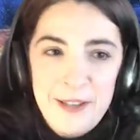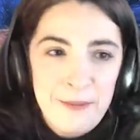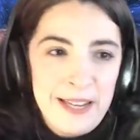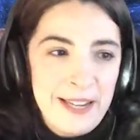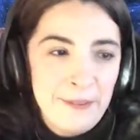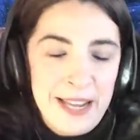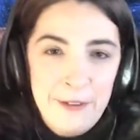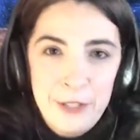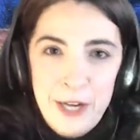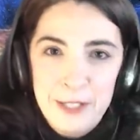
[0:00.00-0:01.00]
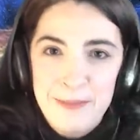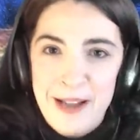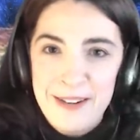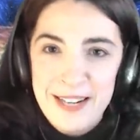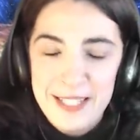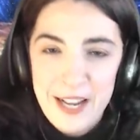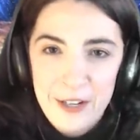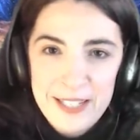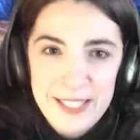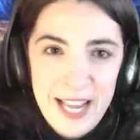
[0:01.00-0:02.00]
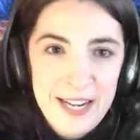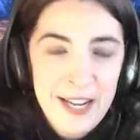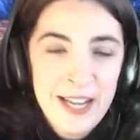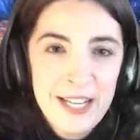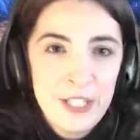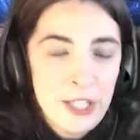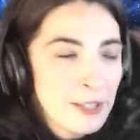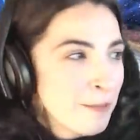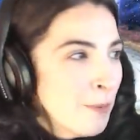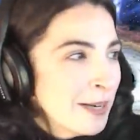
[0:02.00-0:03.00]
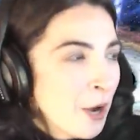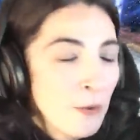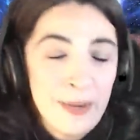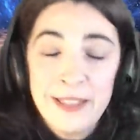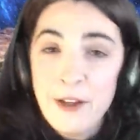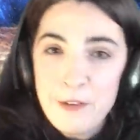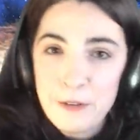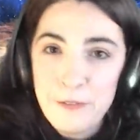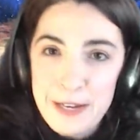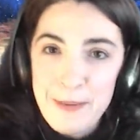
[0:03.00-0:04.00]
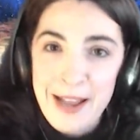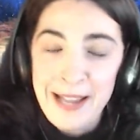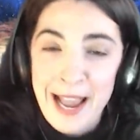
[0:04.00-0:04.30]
that we we have talked about. And as Harriet said just a moment ago, we love your feedback.